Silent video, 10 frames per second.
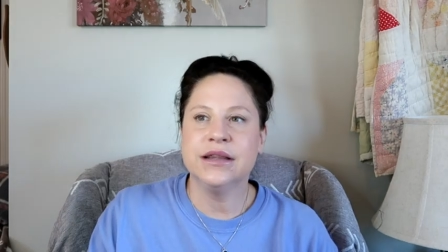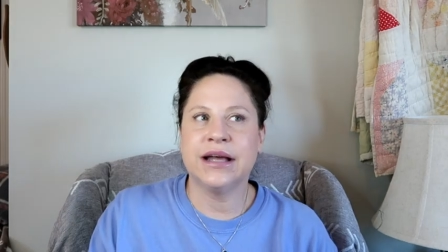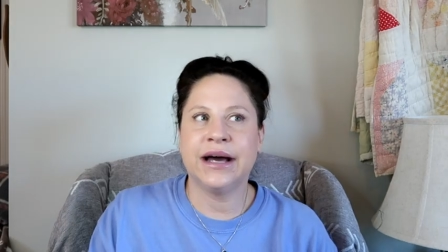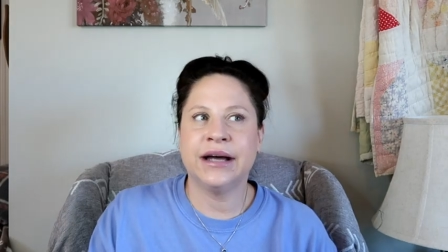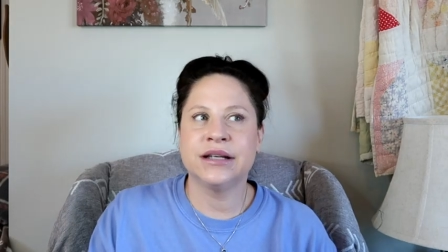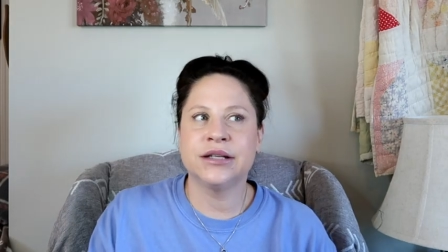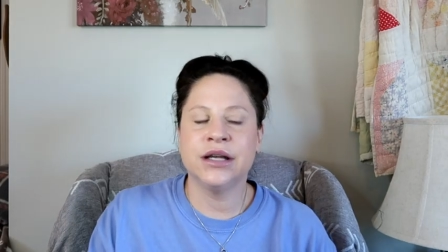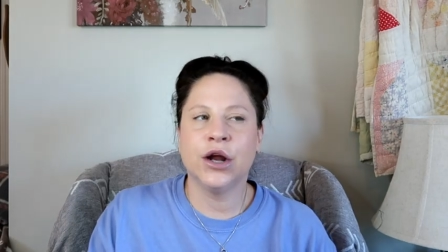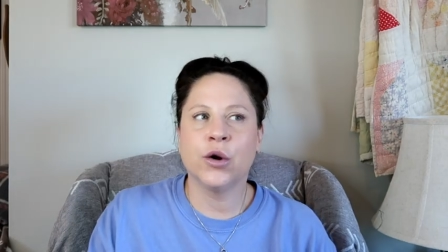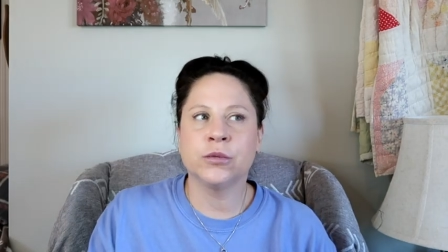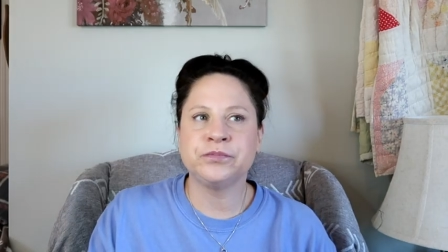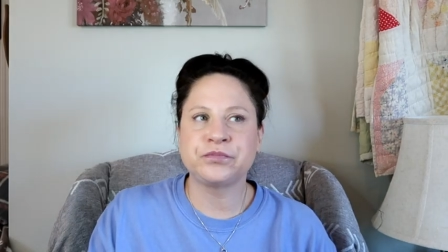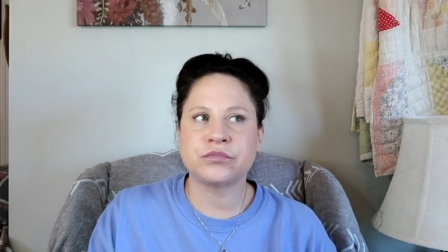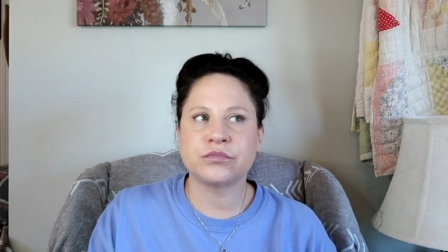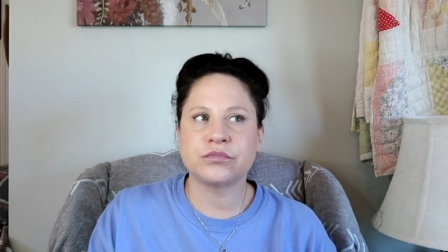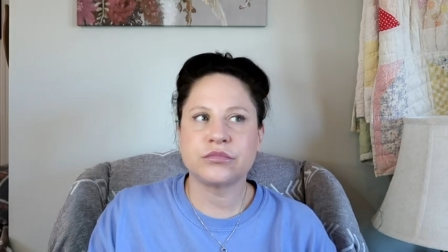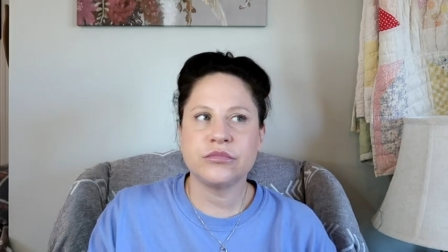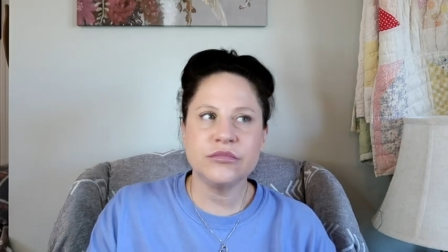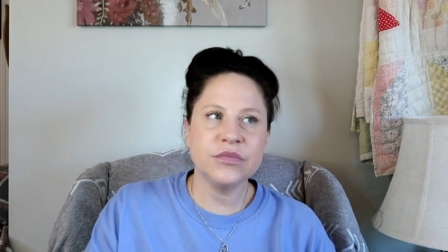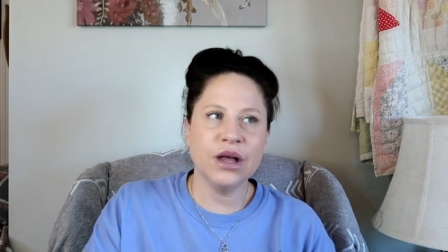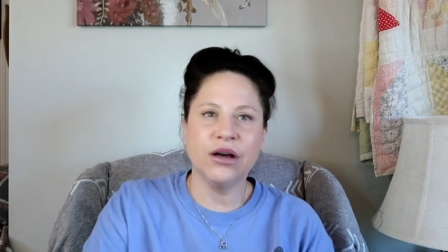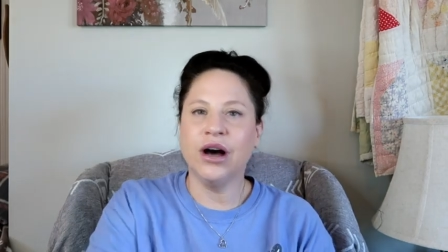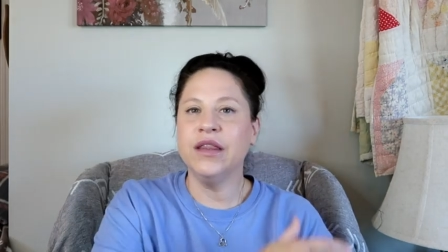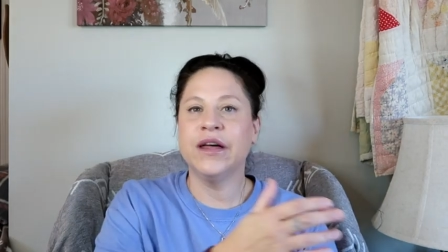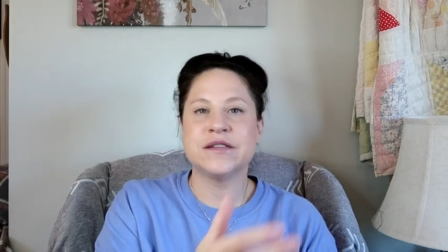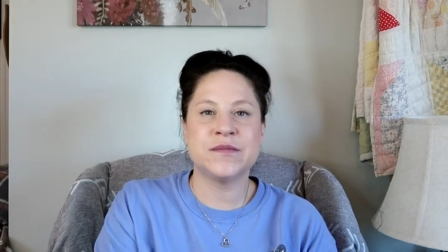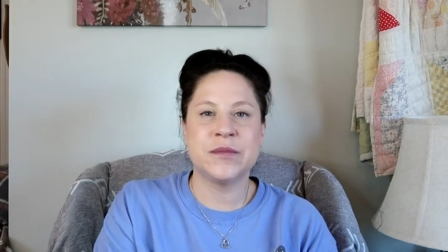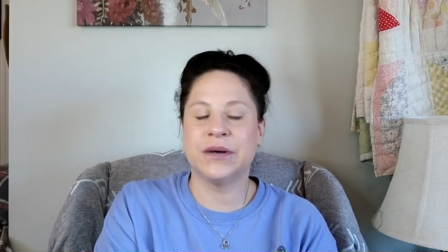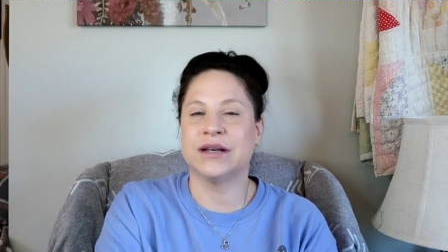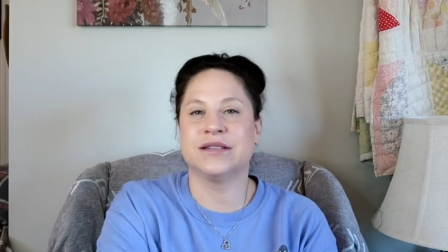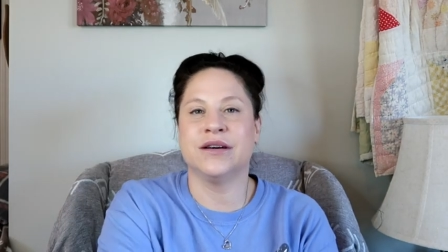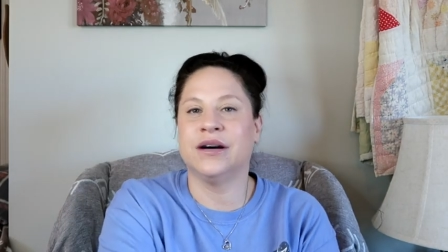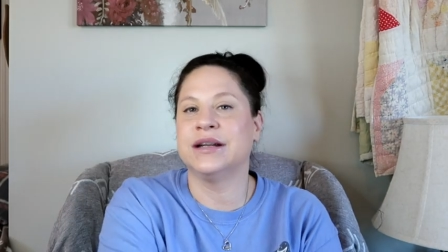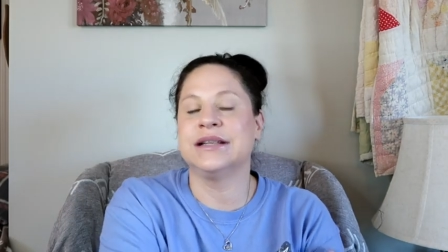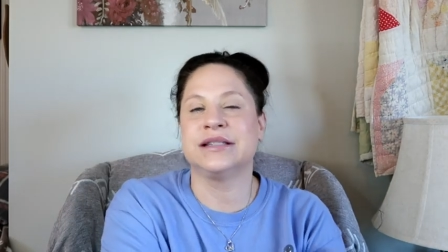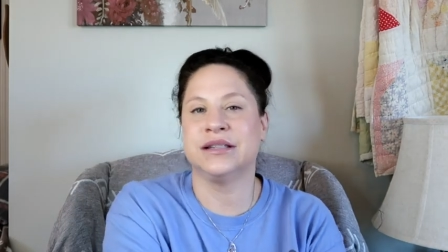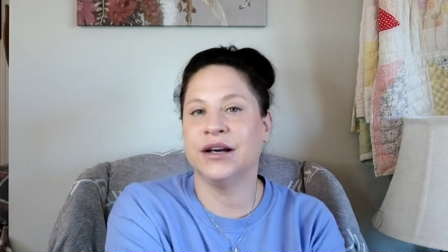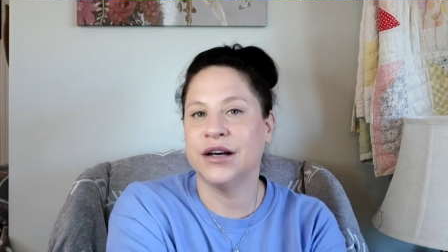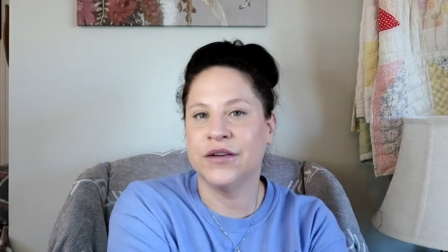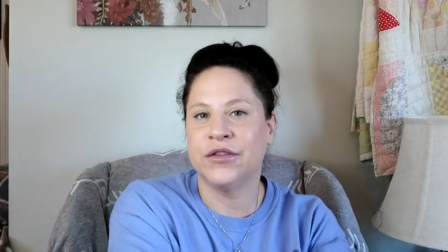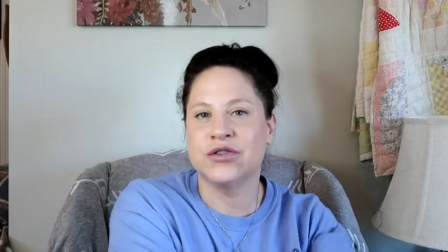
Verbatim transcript: That, you know, God loves me because God is love.